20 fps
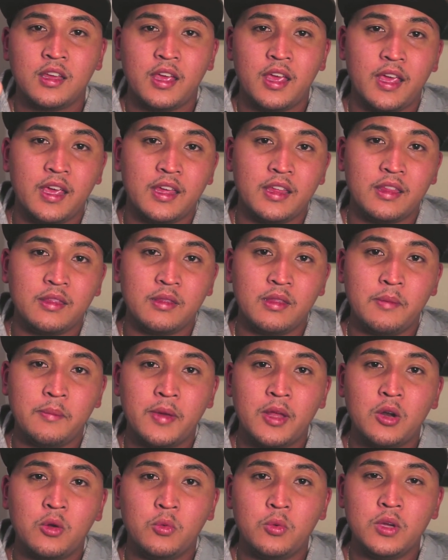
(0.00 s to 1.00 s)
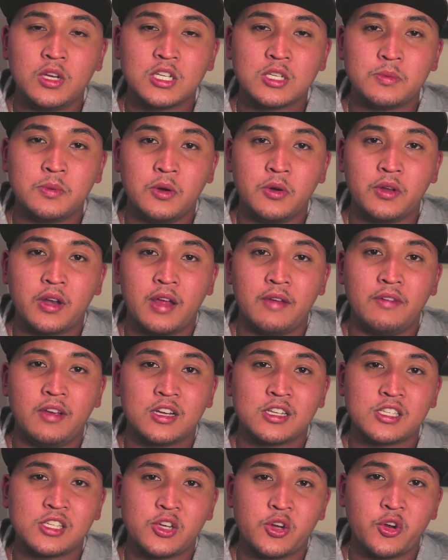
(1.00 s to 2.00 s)
And the metal wishbone, I've
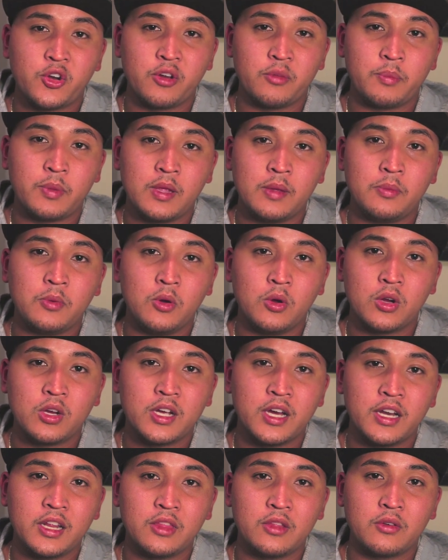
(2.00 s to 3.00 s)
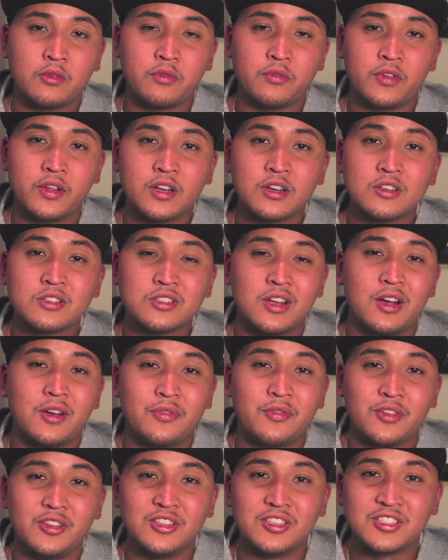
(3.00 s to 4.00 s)
actually heard of people cutting their fingers
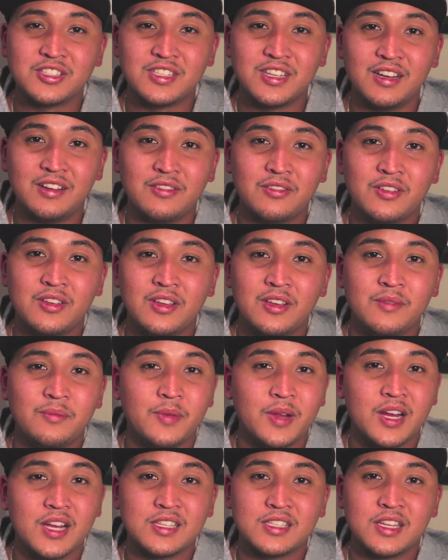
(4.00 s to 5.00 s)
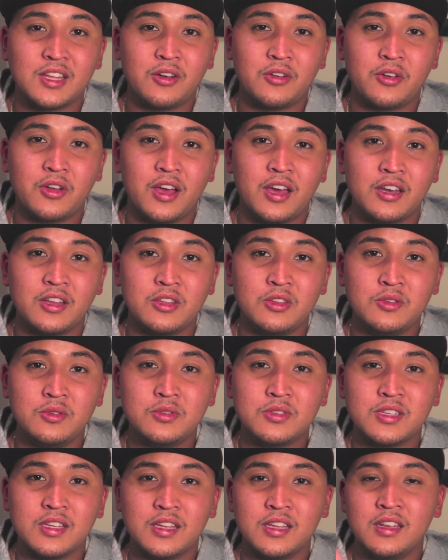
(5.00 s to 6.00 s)
off and stuff because they don't know how to
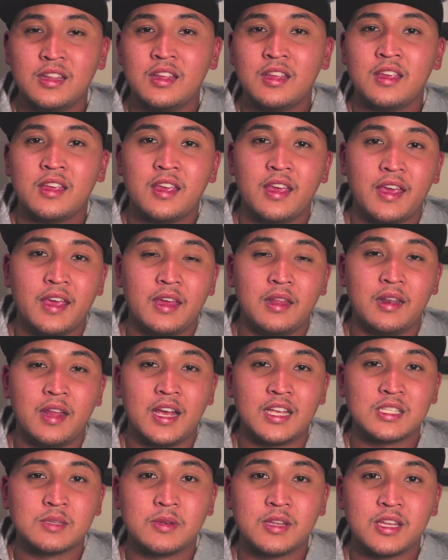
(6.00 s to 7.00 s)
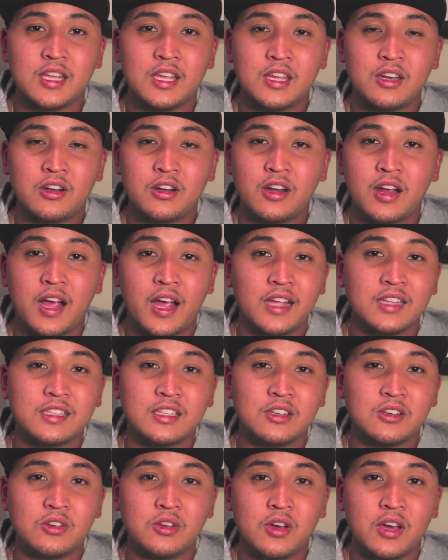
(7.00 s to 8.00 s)
use it. And as a beginner, I
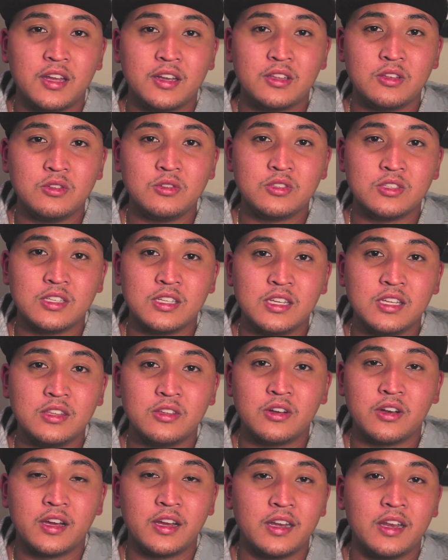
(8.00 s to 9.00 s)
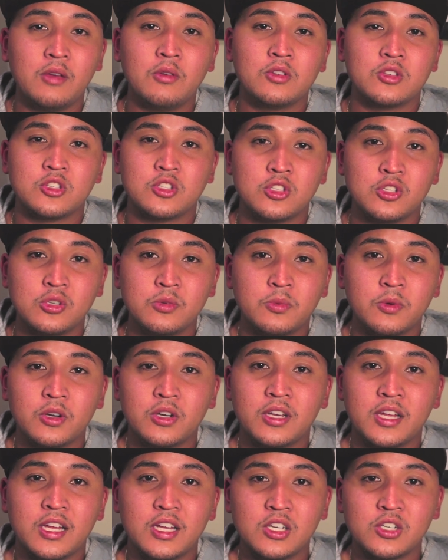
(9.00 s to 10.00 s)
didn't know how to use it either, and it was super
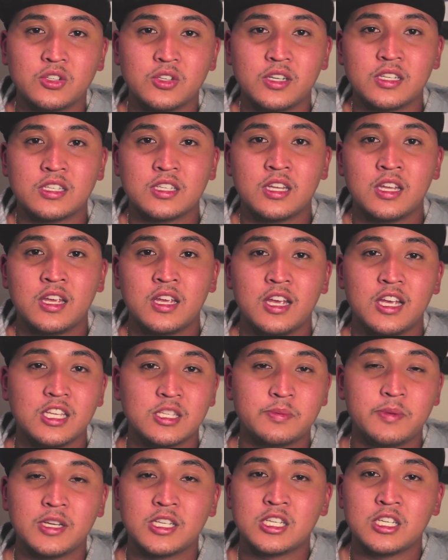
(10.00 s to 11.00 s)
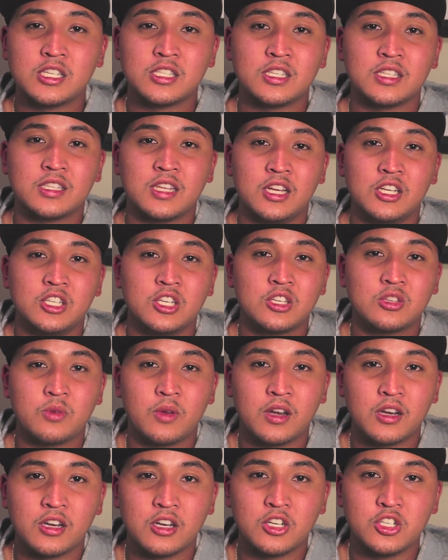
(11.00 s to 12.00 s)
dangerous, especially since I just
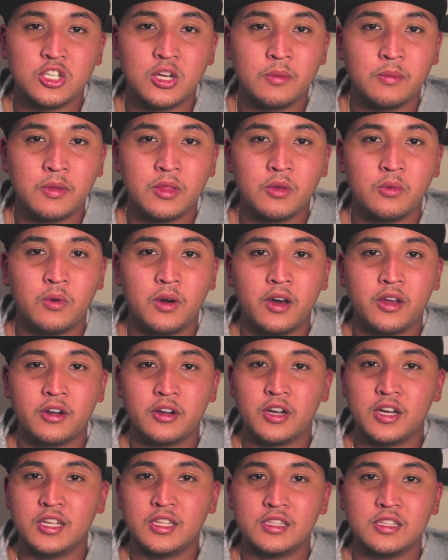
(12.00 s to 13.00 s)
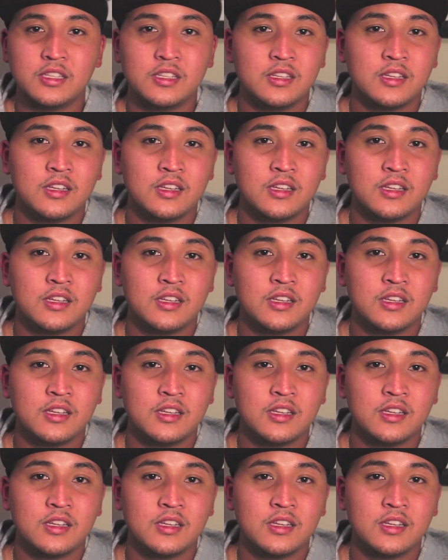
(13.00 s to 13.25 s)
wanted to jump in the water and